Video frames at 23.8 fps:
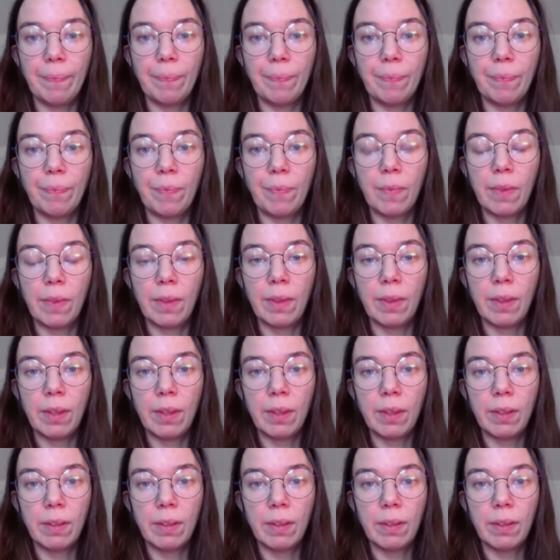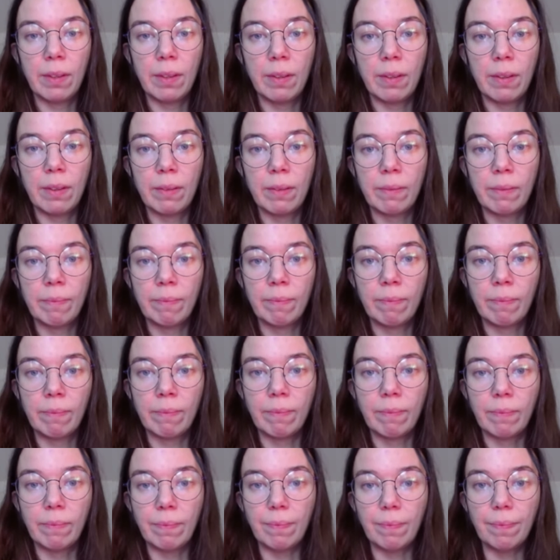
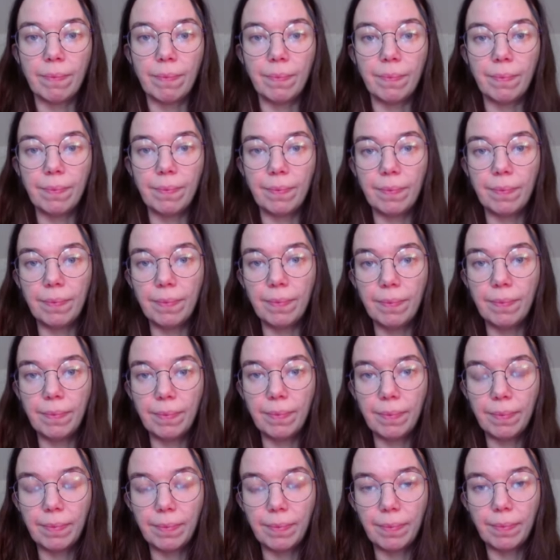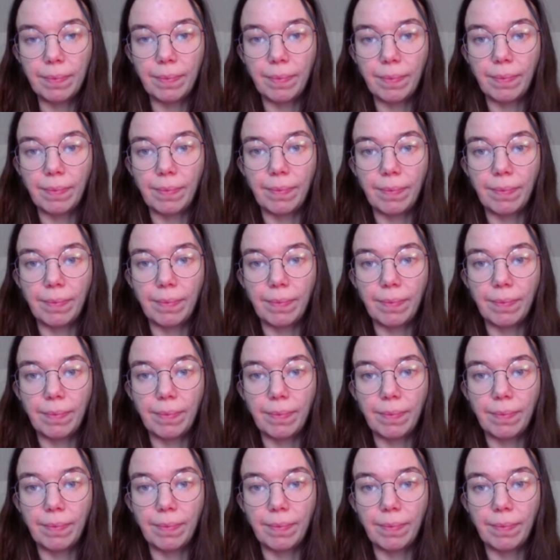No one is speaking in this clip.